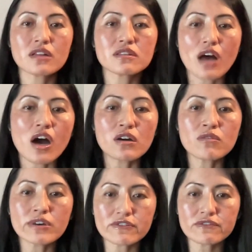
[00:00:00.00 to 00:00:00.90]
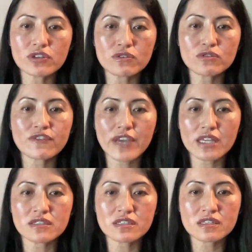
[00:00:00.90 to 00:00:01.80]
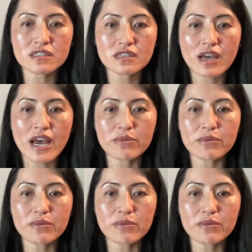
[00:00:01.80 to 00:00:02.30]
along with those phases,